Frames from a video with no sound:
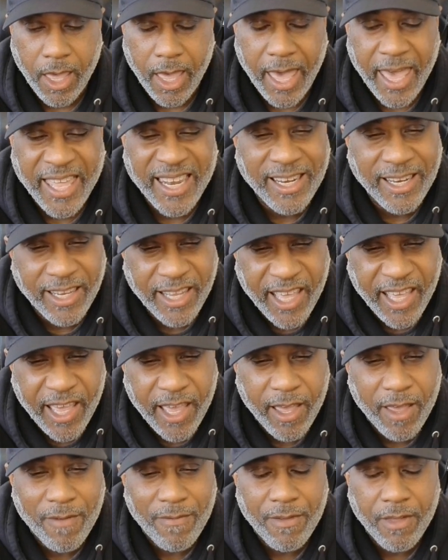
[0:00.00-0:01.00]
and
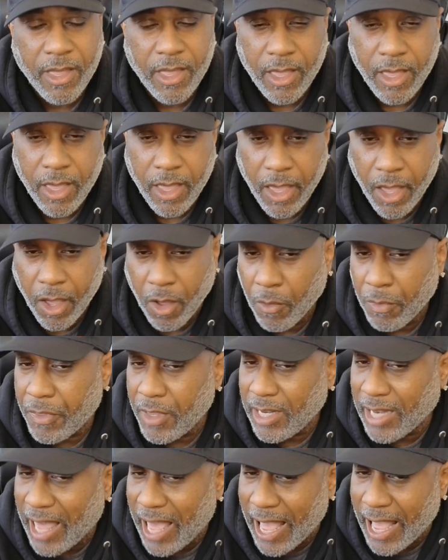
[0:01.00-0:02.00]
live
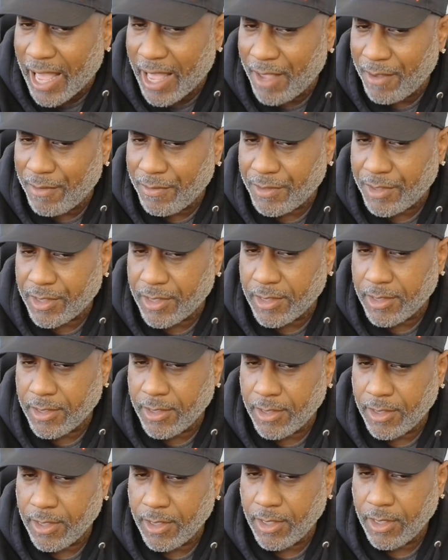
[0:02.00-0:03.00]
healthy lives.
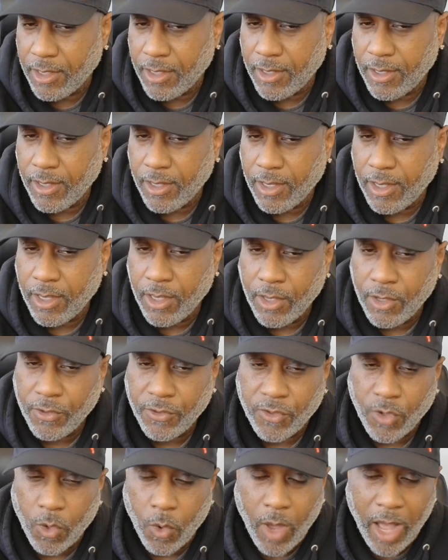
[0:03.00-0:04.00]

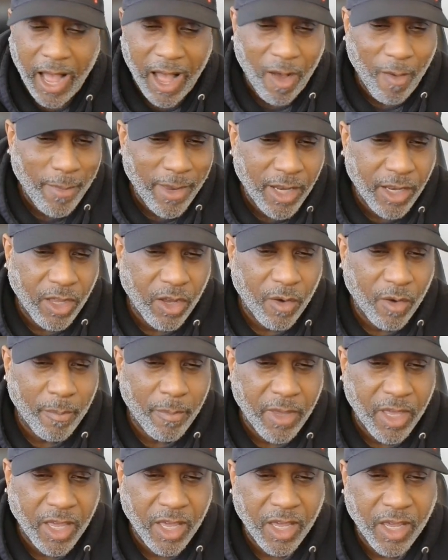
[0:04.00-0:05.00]
So, how many are
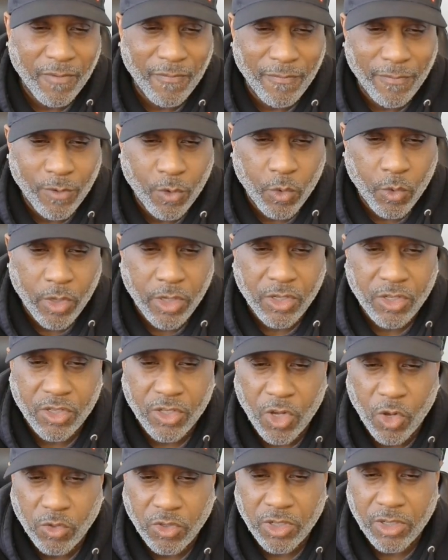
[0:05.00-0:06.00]
being influenced
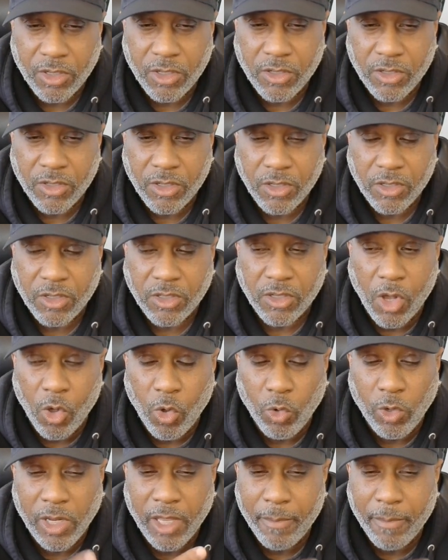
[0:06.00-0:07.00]
so,
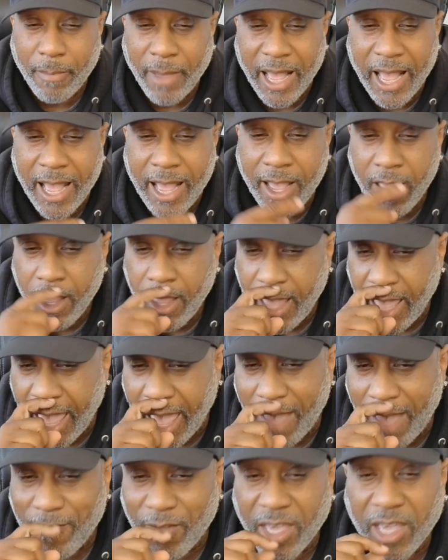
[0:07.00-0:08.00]
solely by
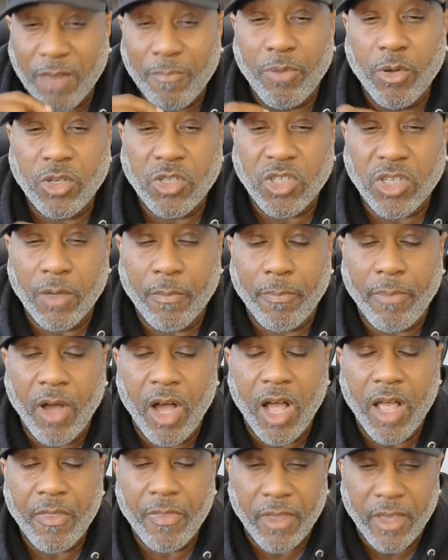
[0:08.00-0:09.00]
having it pushed
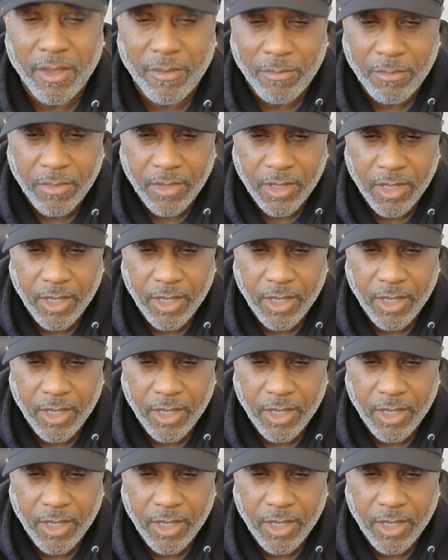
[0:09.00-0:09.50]
upon them?